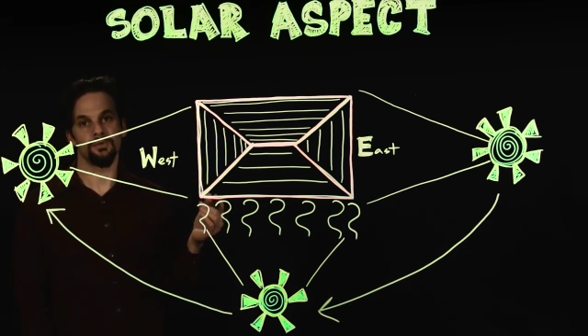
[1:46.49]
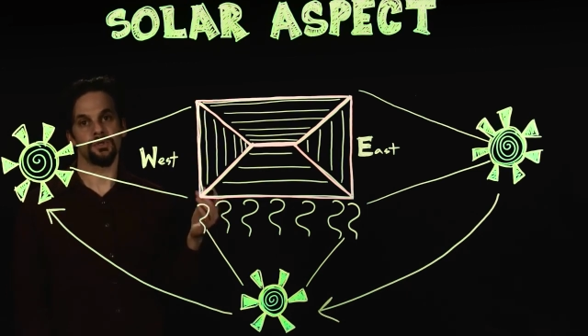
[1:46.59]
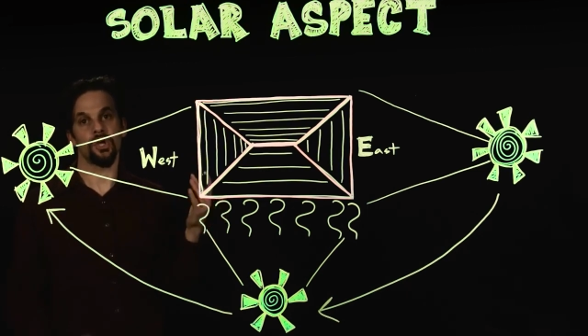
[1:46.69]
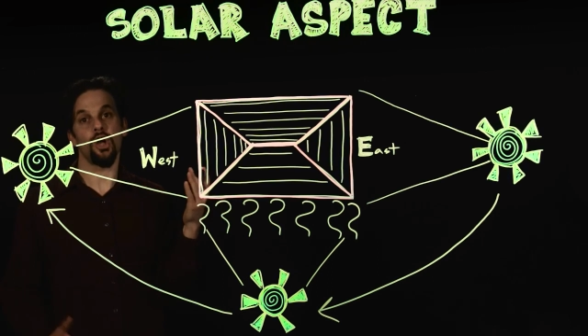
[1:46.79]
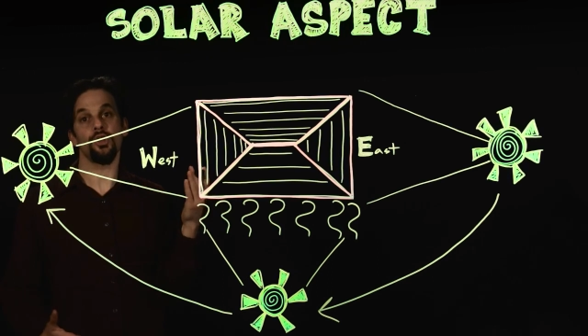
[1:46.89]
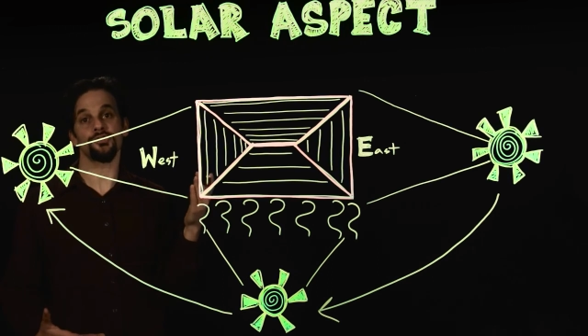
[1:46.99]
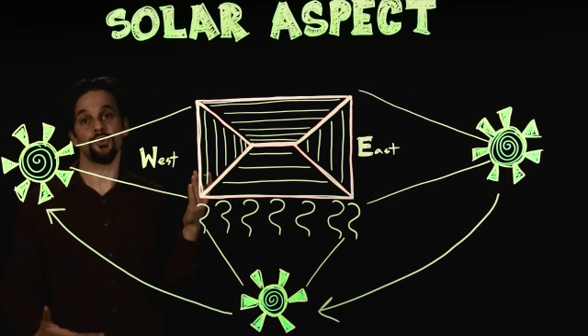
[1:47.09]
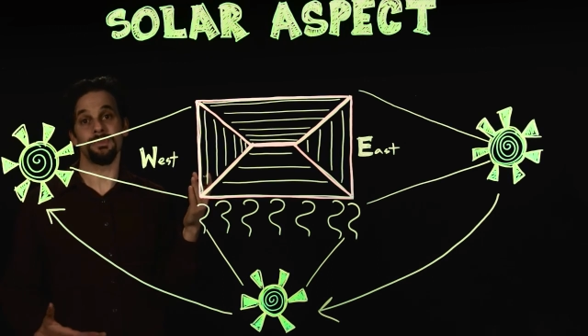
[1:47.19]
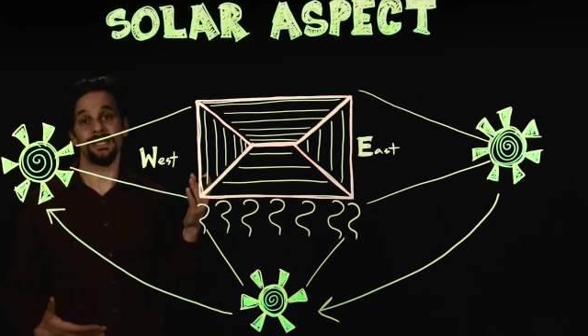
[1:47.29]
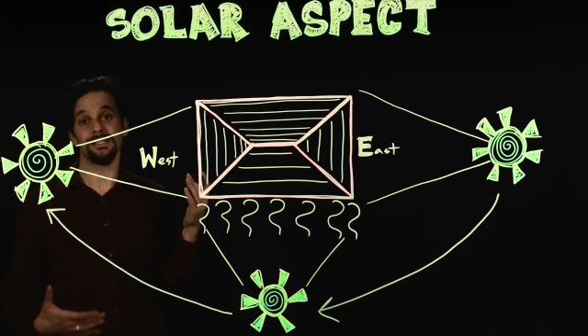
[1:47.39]
which
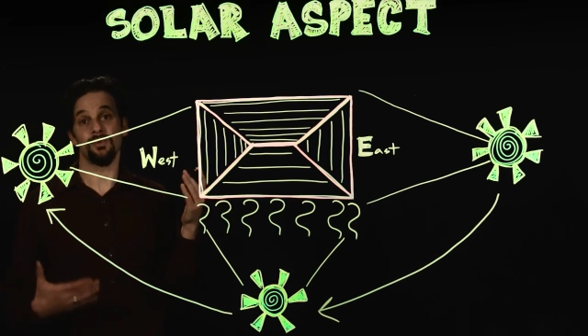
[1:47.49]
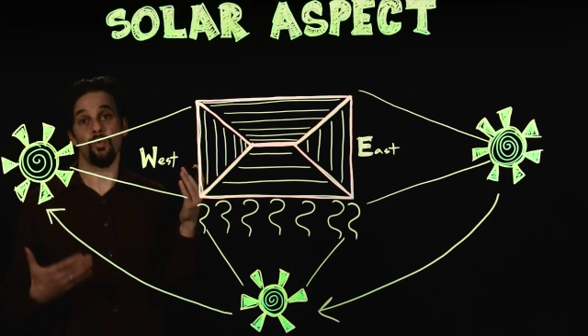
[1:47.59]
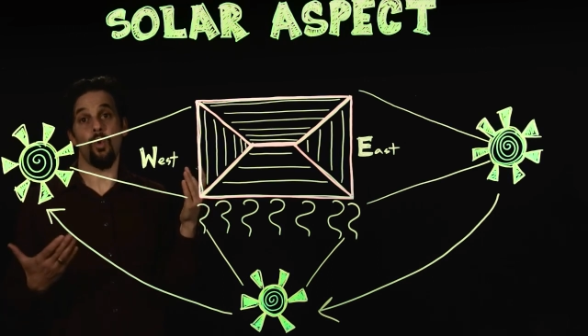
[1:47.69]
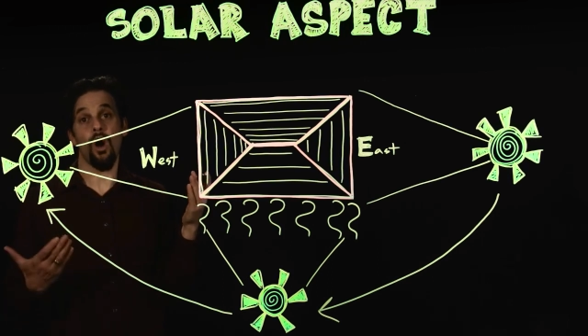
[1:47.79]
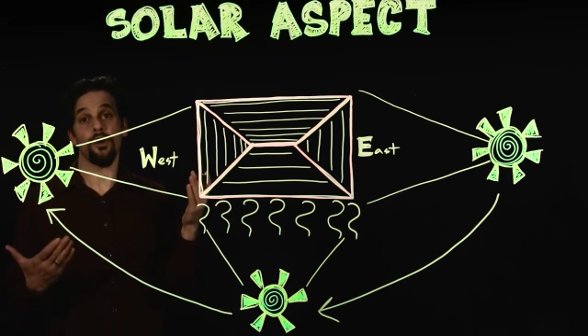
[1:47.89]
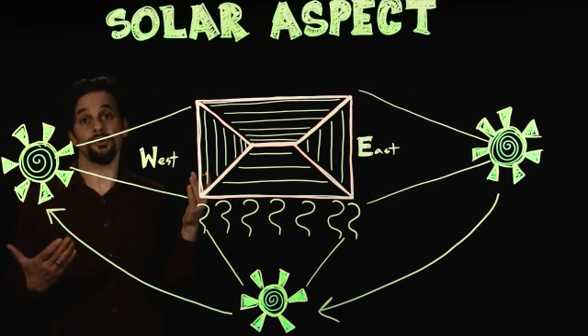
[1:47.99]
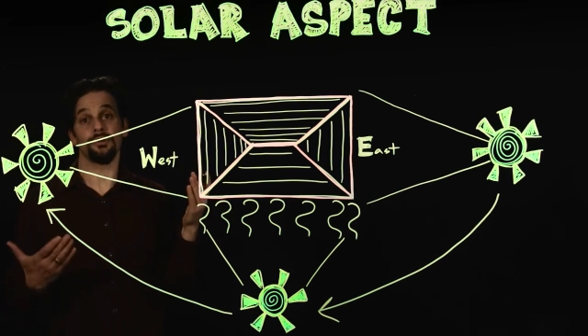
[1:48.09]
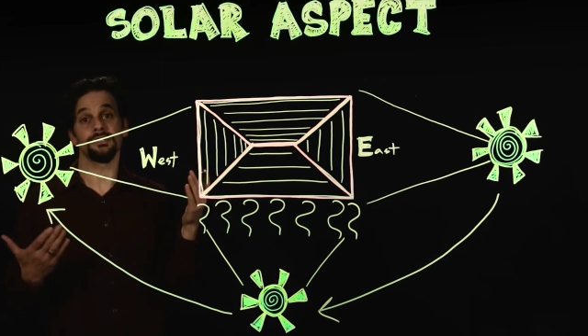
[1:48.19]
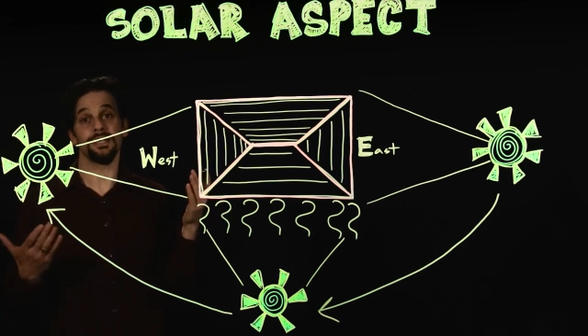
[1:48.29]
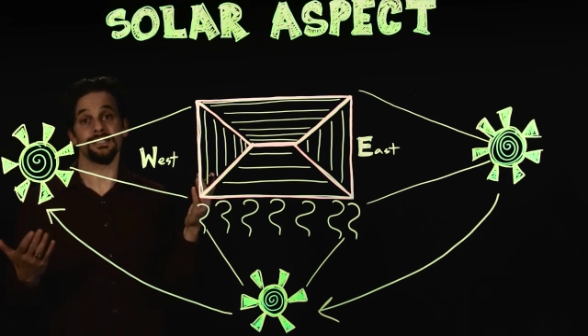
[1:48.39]
also means that
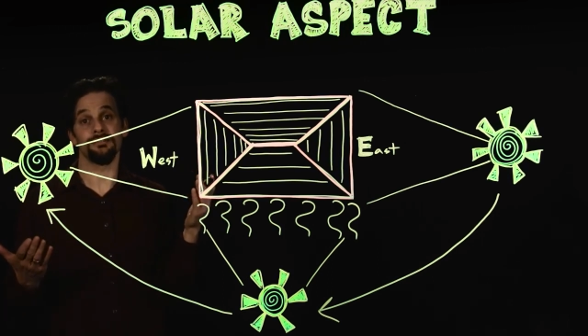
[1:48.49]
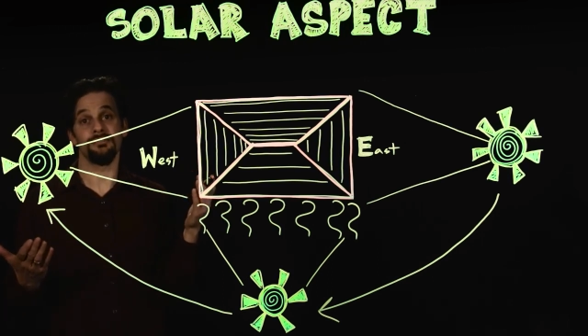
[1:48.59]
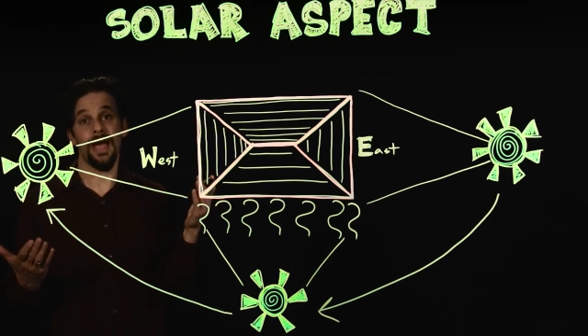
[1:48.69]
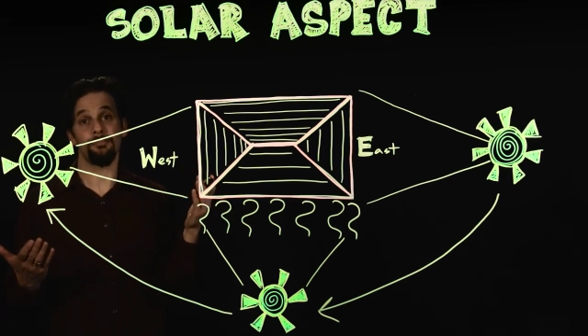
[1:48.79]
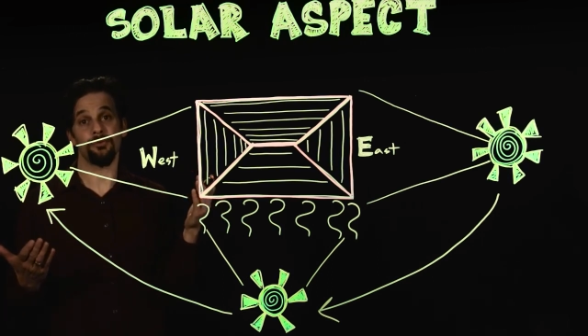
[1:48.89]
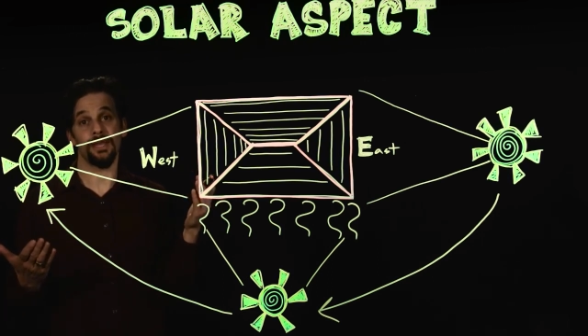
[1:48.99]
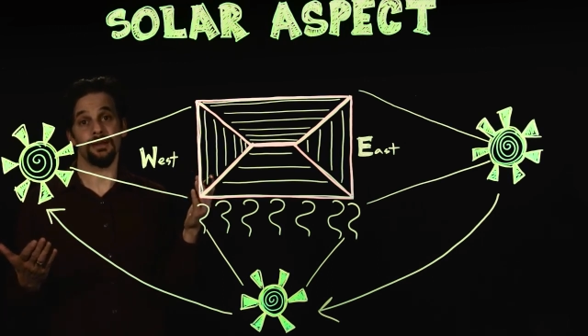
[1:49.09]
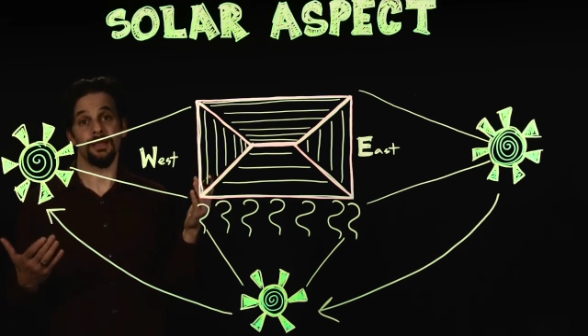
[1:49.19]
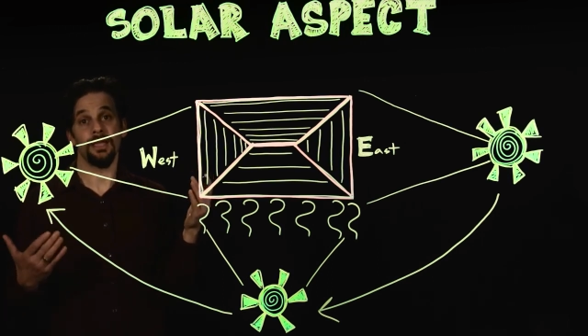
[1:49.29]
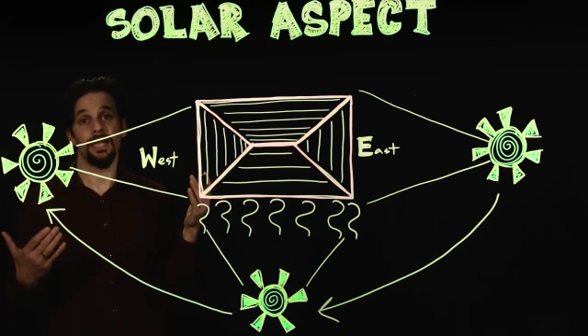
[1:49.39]
water doesn't
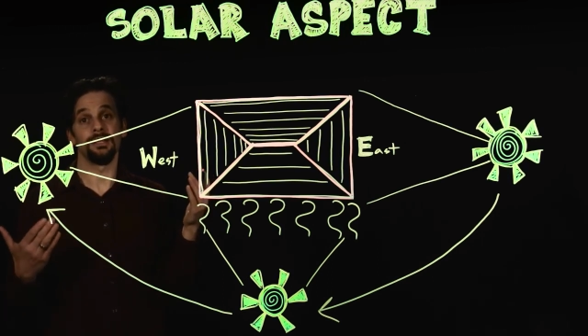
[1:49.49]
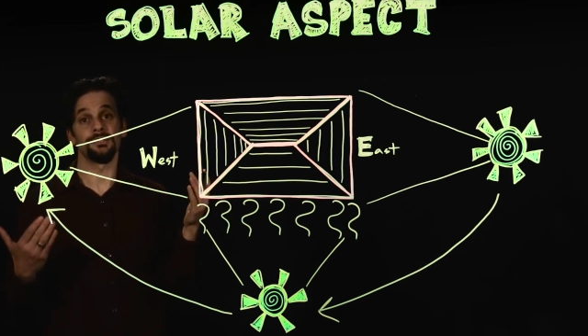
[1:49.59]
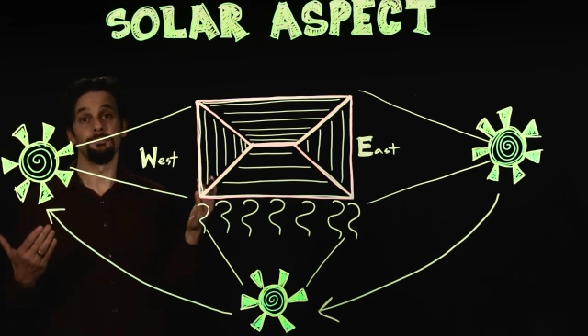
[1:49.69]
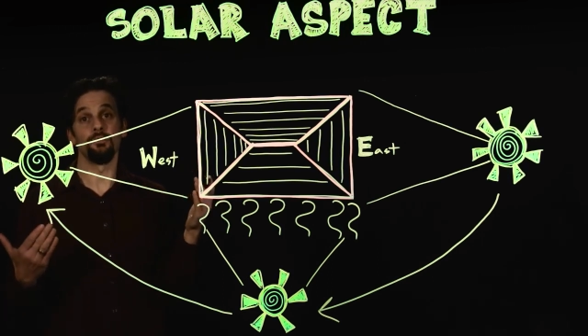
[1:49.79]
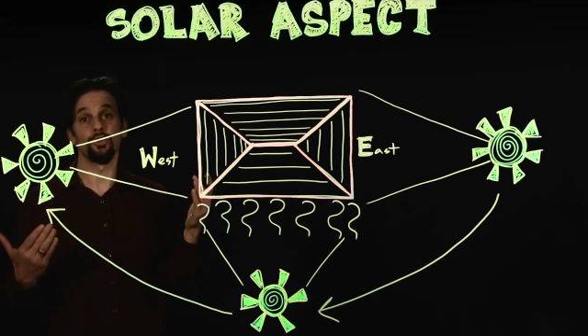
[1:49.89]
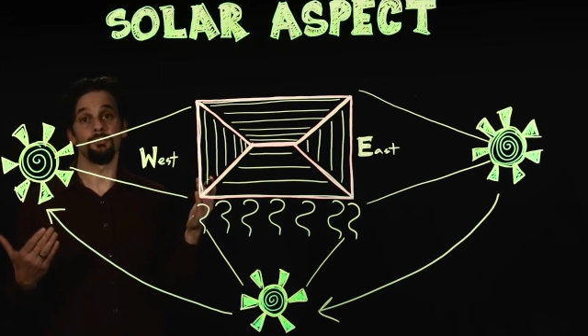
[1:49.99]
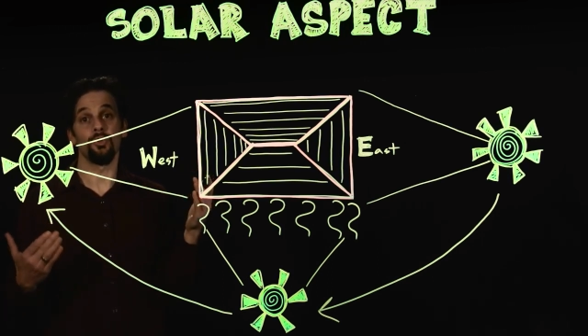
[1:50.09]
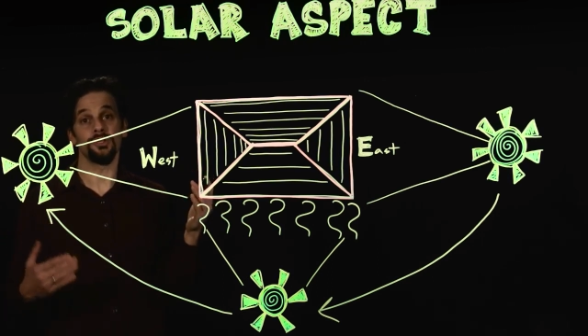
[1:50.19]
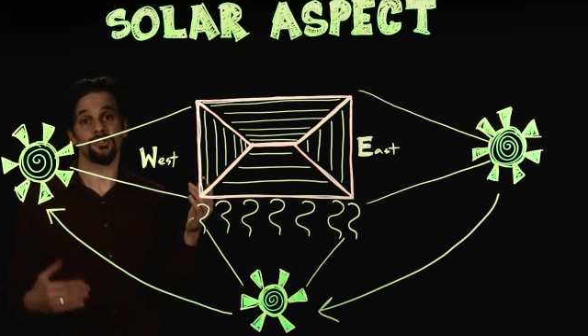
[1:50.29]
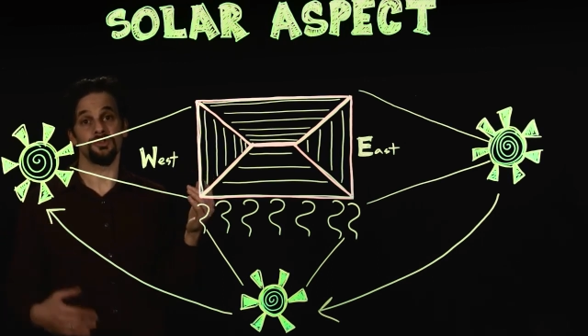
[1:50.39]
evaporate and it's more
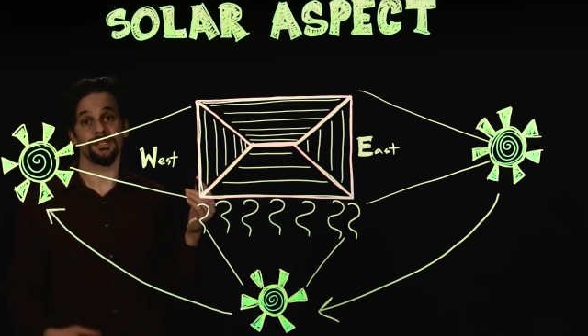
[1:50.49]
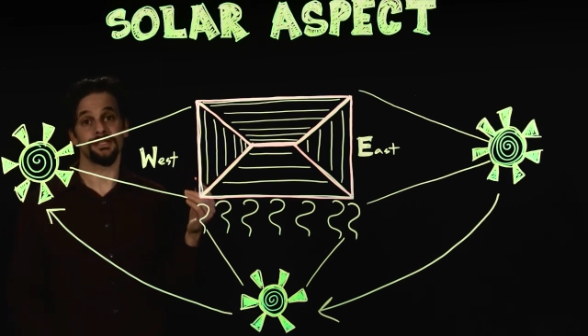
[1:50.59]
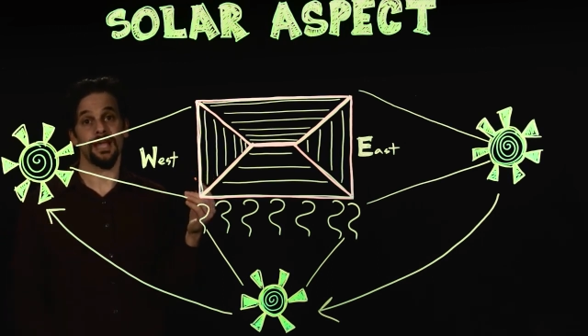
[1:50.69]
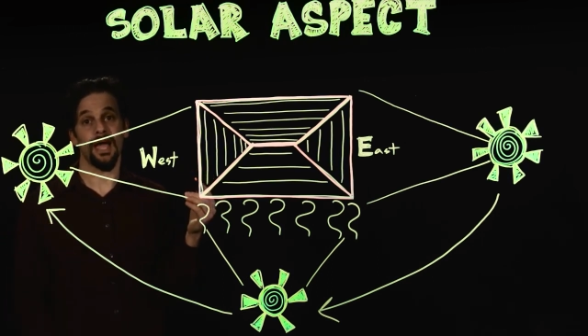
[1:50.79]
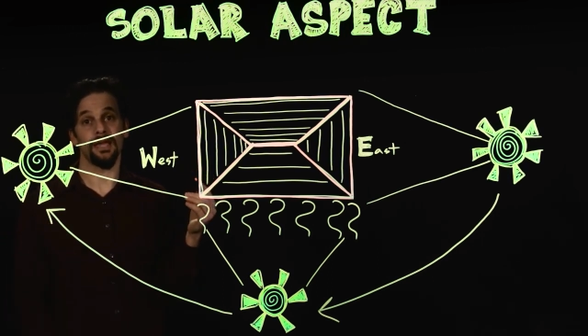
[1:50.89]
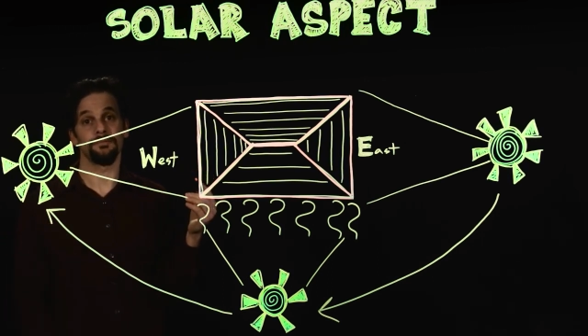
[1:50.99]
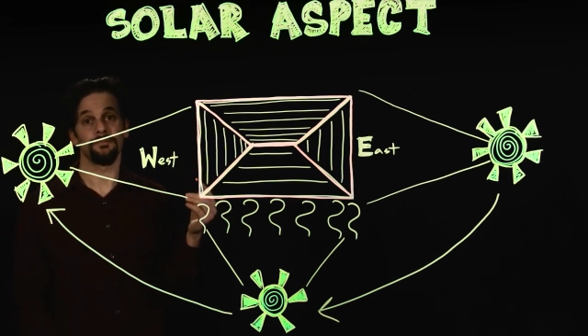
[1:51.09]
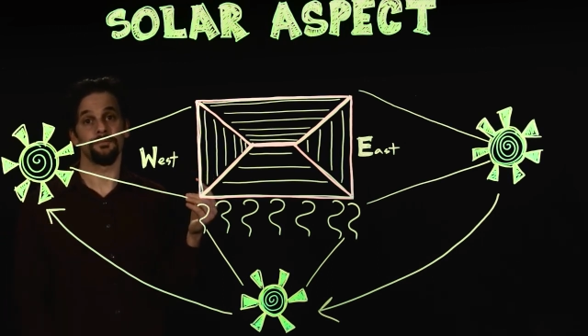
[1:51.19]
moist on this side.